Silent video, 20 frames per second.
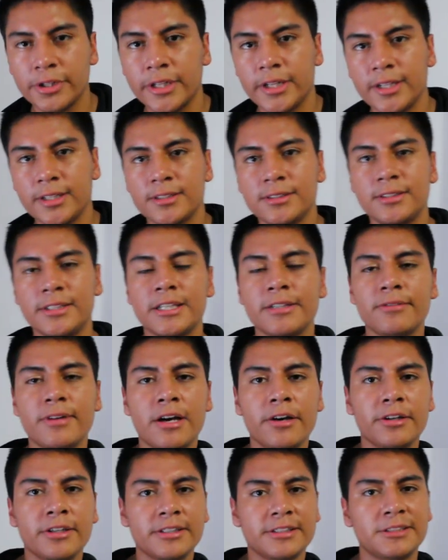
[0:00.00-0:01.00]
They didn't give
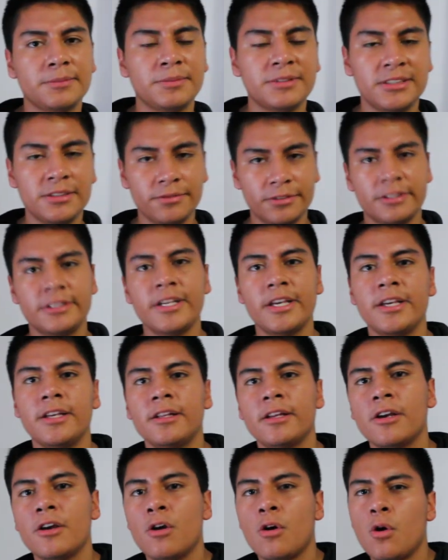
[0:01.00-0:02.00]
out a specific
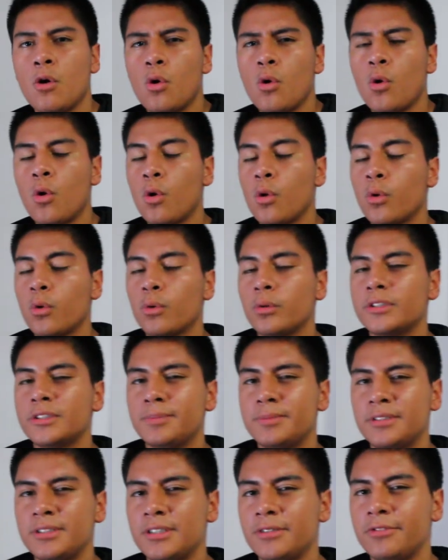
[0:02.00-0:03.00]
date or
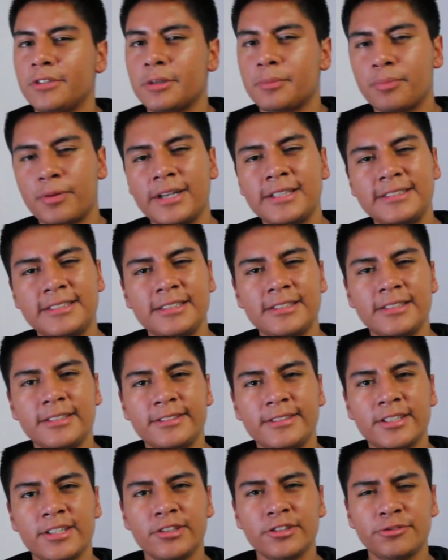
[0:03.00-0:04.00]
specific pricing
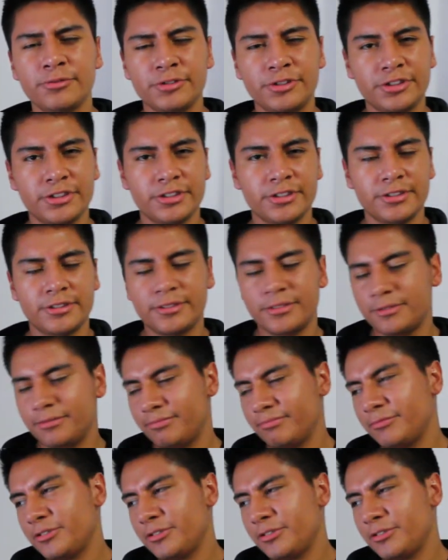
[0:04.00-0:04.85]
details, which is,